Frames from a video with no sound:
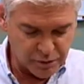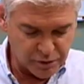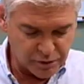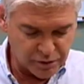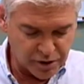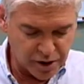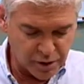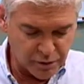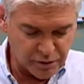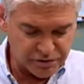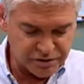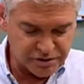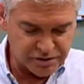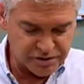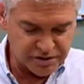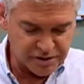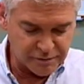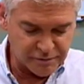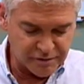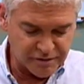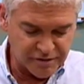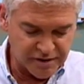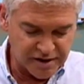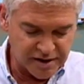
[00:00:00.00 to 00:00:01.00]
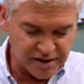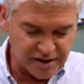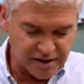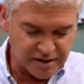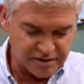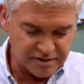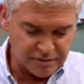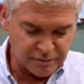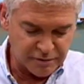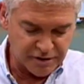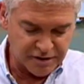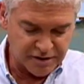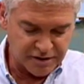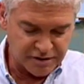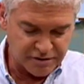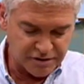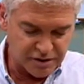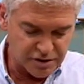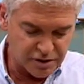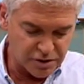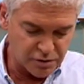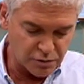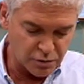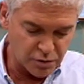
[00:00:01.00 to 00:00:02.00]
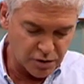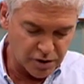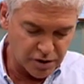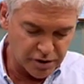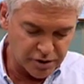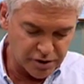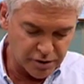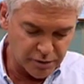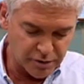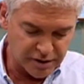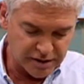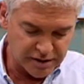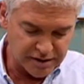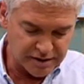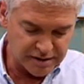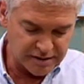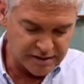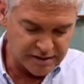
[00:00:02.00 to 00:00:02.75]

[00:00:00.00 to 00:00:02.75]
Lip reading: we'll go on to some of the things that you were going